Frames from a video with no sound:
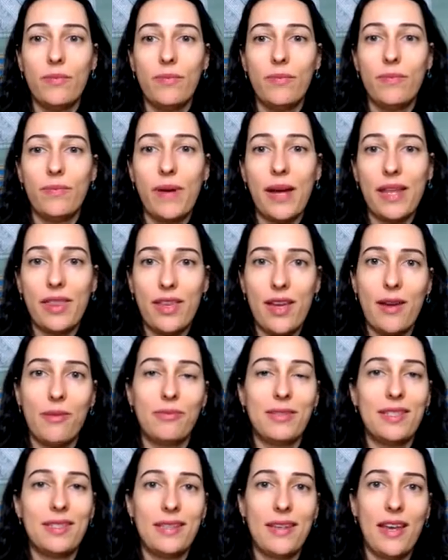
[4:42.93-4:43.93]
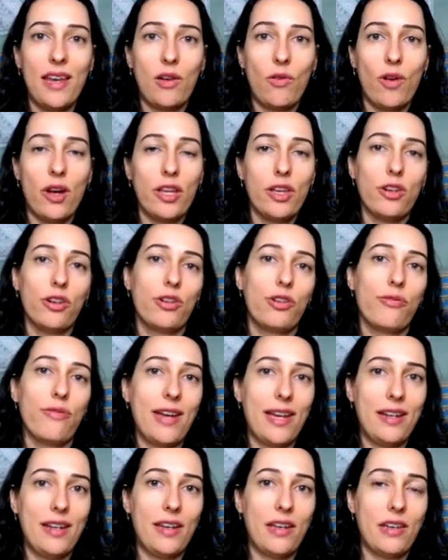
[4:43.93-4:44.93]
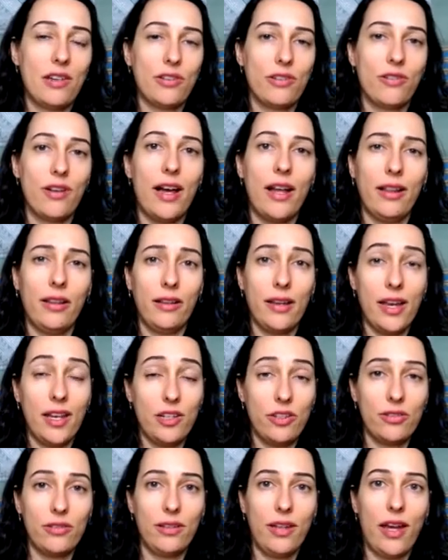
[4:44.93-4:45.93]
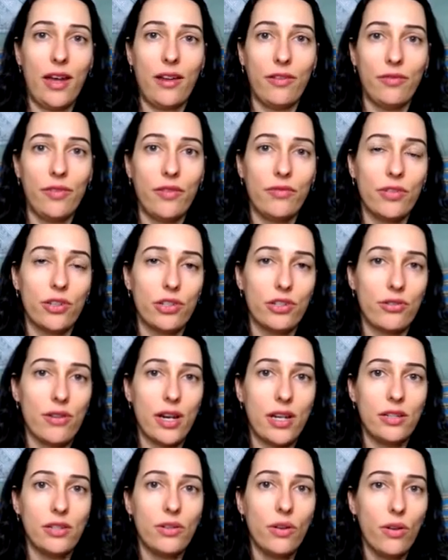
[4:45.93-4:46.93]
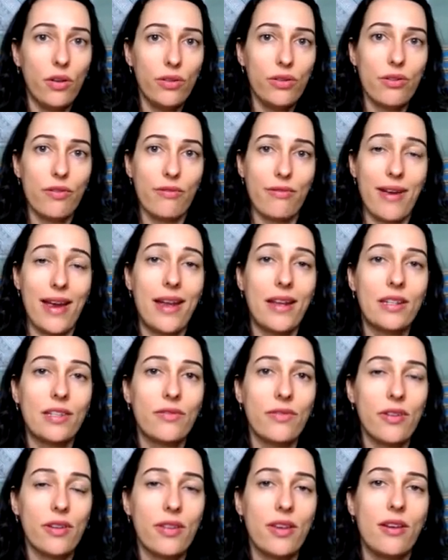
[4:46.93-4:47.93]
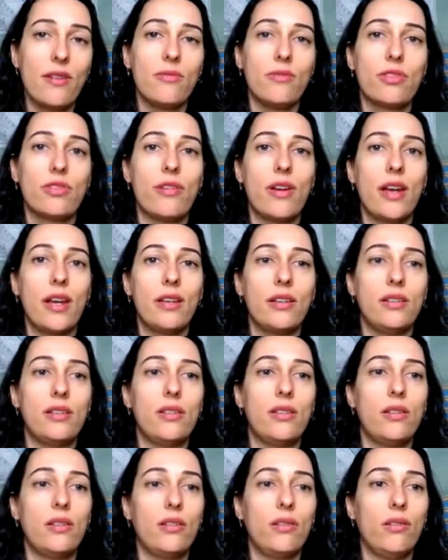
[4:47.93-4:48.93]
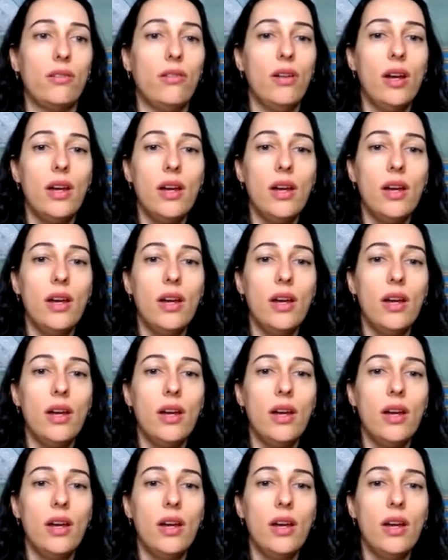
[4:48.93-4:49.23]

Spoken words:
by them seeing what you're creating in your life. If you're trying to hold the reins for them, trying to